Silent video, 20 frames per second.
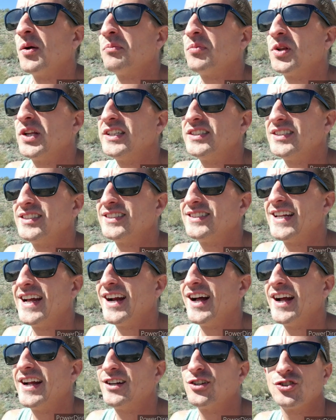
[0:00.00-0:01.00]
places
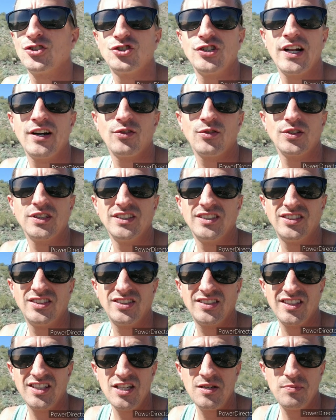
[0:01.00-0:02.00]
that hikers generally
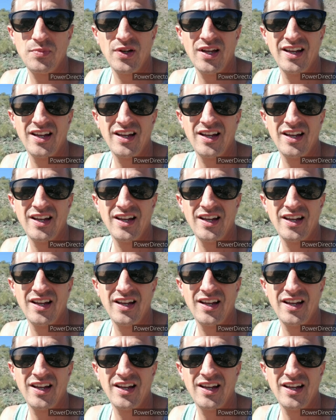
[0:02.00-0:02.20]
sleep,